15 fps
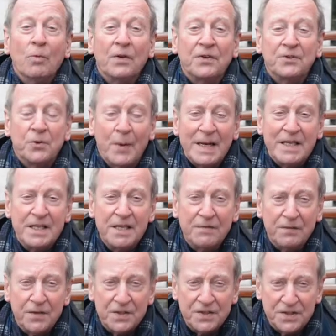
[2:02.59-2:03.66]
with
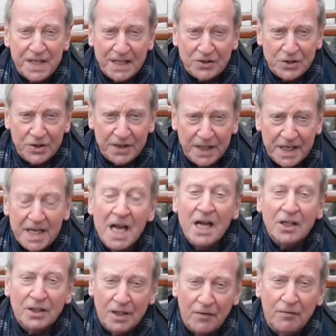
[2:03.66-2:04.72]
21st century
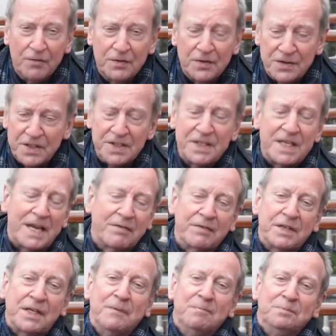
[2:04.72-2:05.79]
comforts and
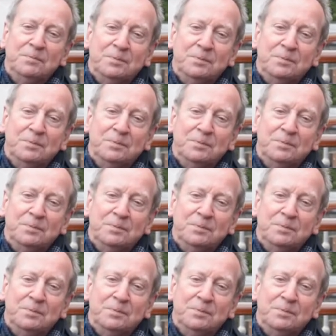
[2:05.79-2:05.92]
safety.